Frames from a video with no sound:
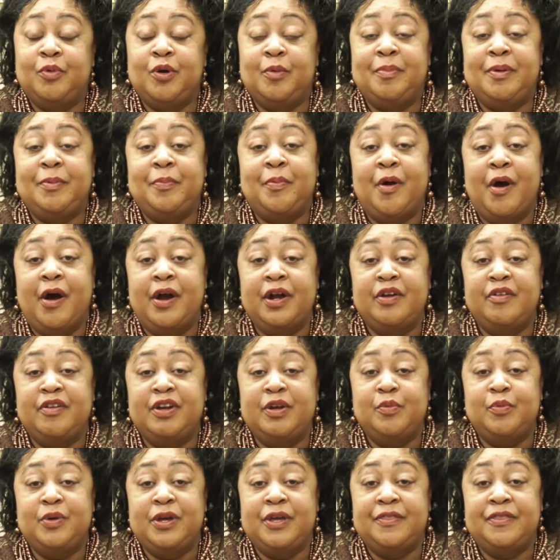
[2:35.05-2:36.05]
will be
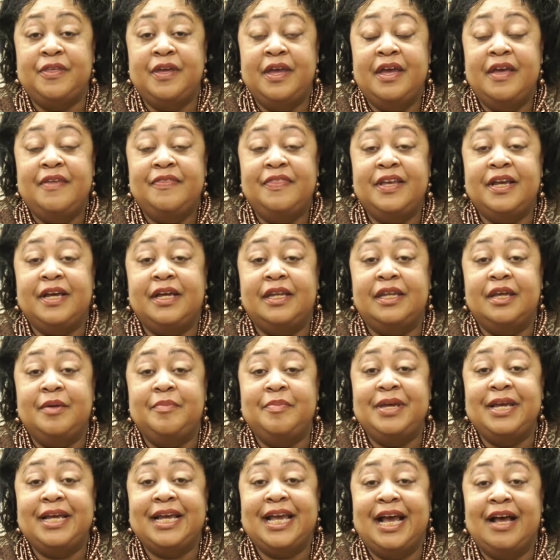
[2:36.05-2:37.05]
partnering with the
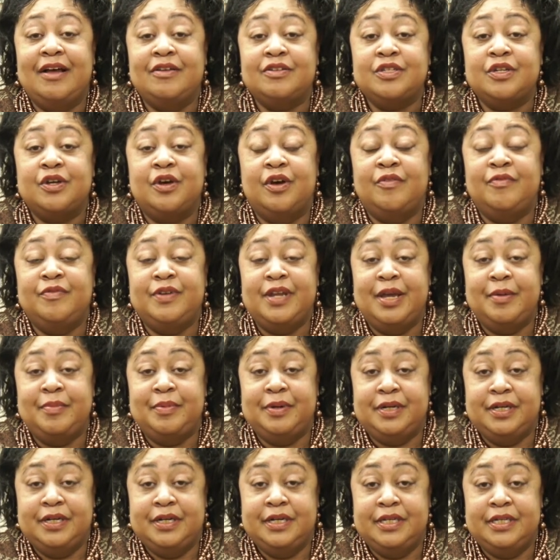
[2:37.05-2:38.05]
Columbia Council of
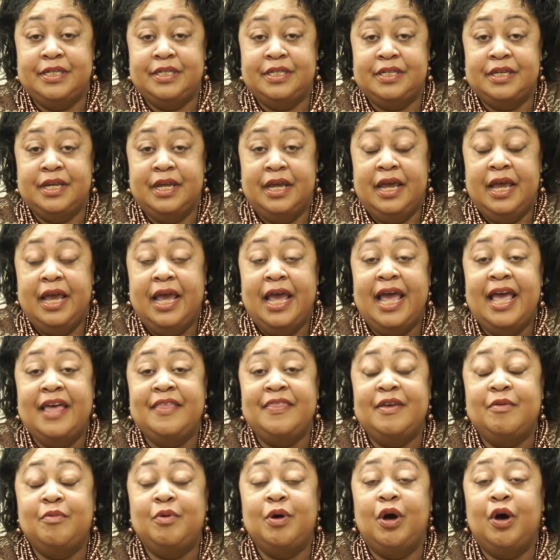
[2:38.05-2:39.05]
Neighborhoods,
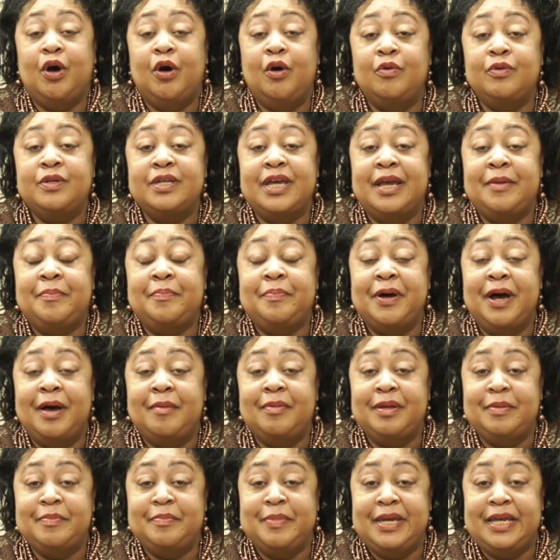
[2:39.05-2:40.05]
and they will hold a
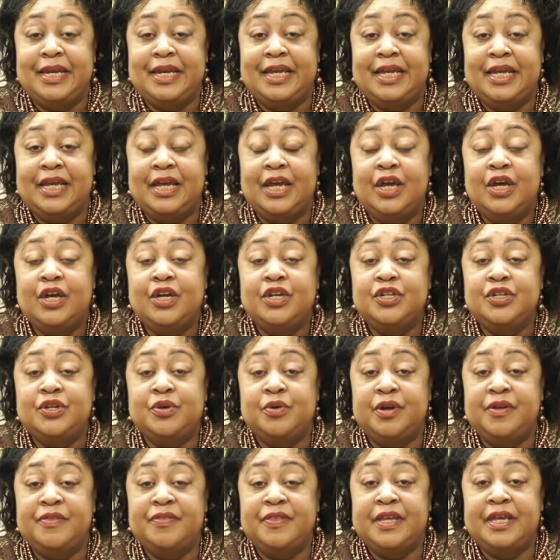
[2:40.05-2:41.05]
public meeting
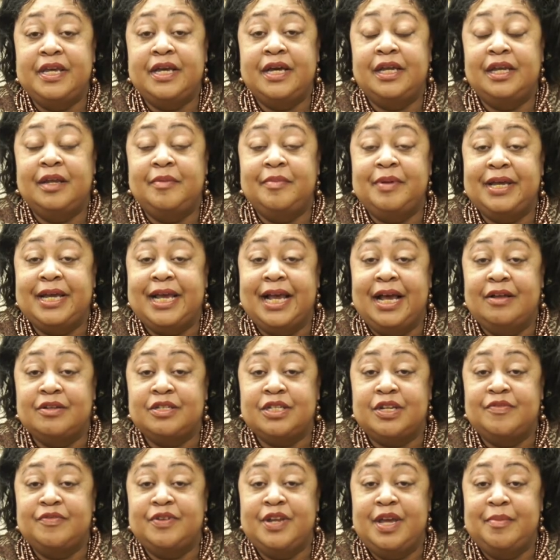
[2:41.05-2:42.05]
during the Columbia
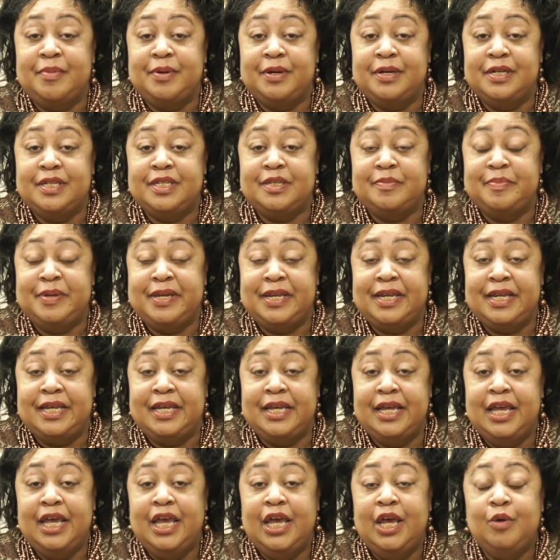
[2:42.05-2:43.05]
Council of Neighborhoods
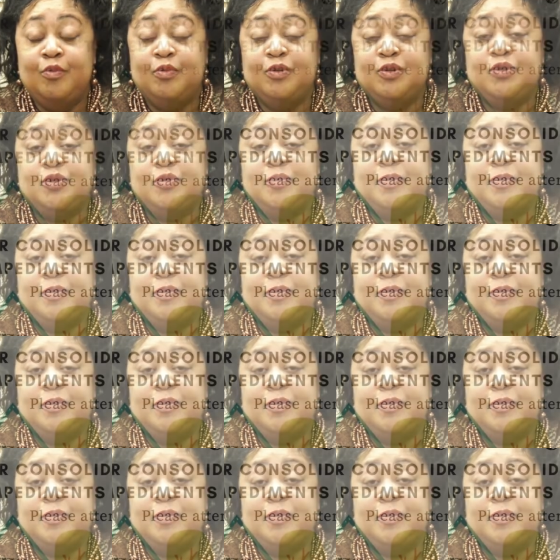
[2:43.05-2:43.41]
meeting, which